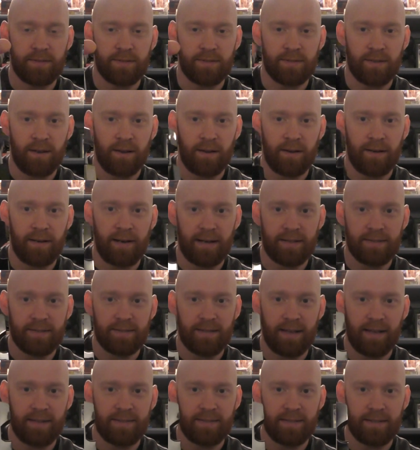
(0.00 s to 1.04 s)
design
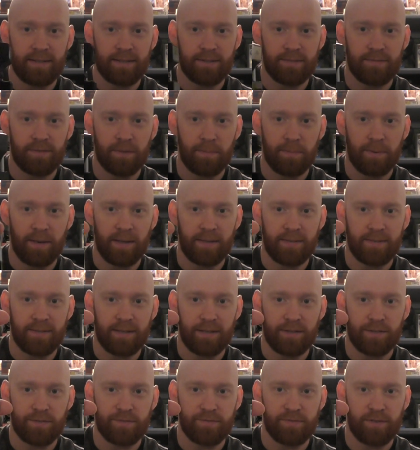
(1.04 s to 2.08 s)
aesthetics of the
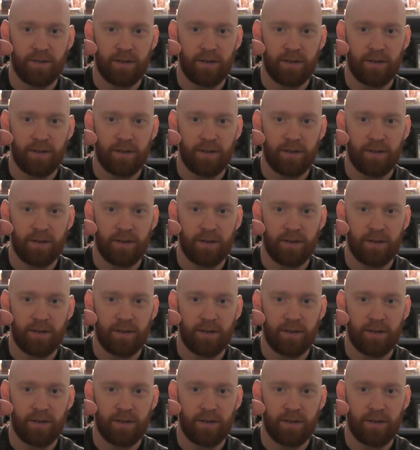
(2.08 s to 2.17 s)
PlayStation